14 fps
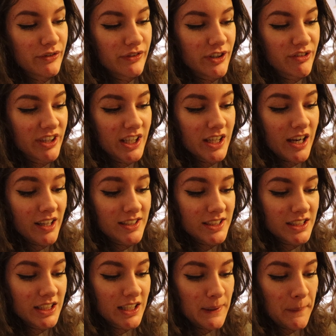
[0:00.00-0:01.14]
further I can get in
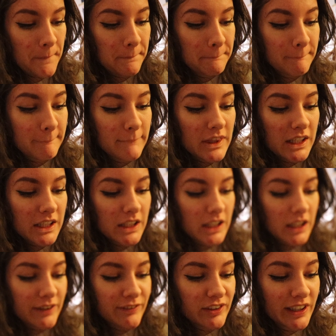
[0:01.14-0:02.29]
it.
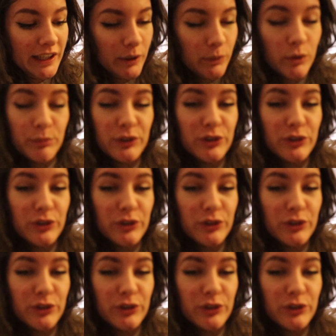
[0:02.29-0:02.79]
I feel like it won't be